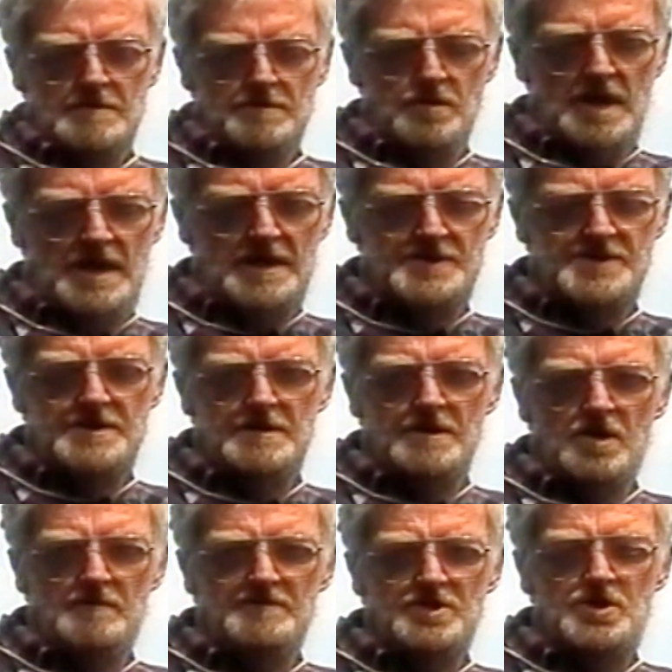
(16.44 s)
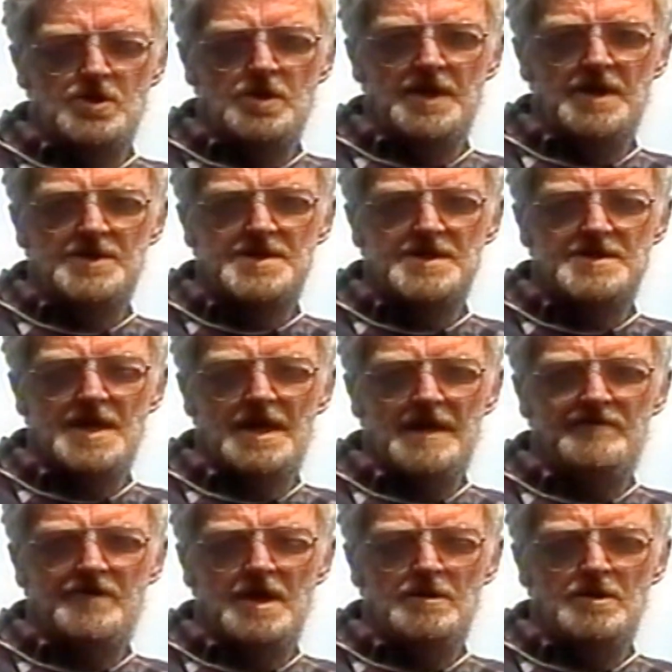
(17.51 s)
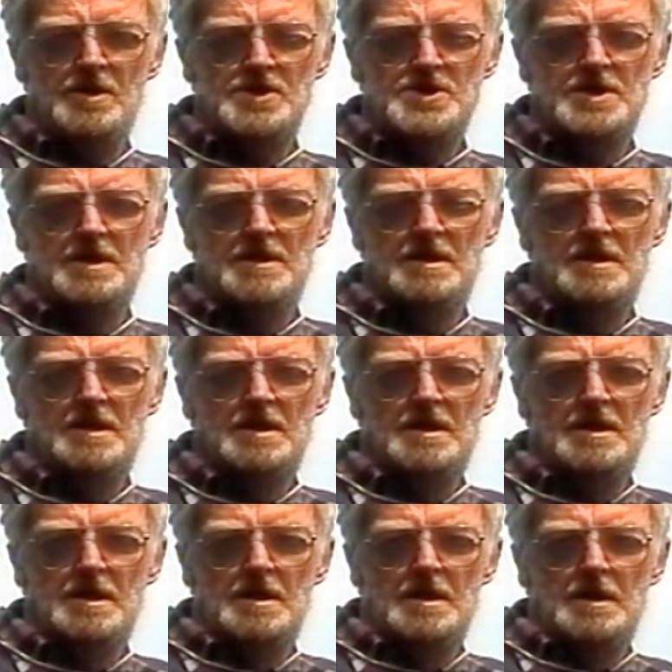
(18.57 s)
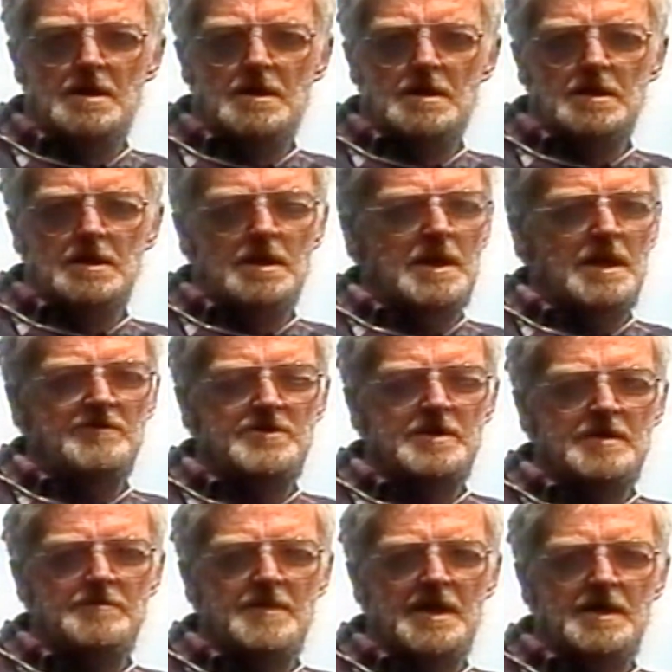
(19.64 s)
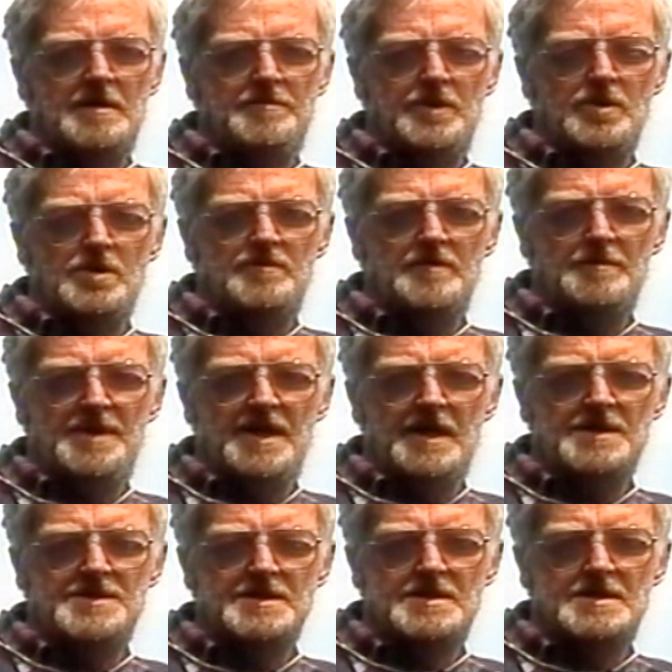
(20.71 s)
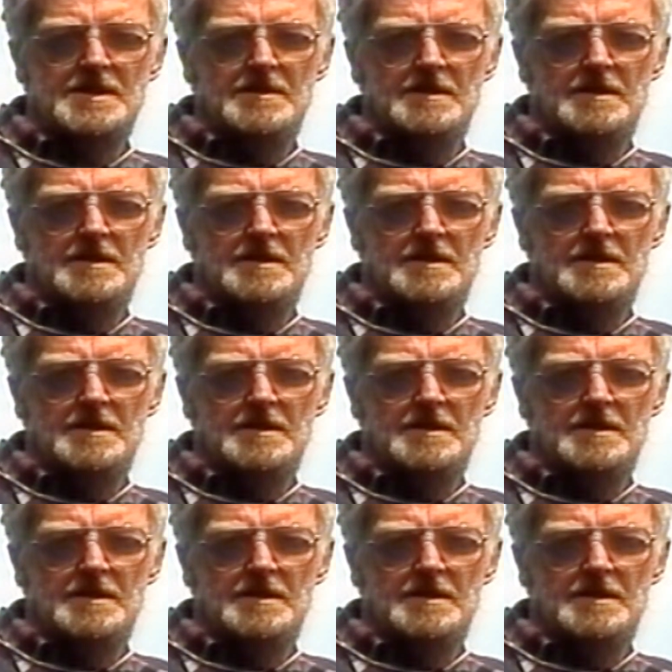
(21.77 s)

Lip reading: Well, it's over 2 years since I left Kilrush, and I've seen many beautiful places.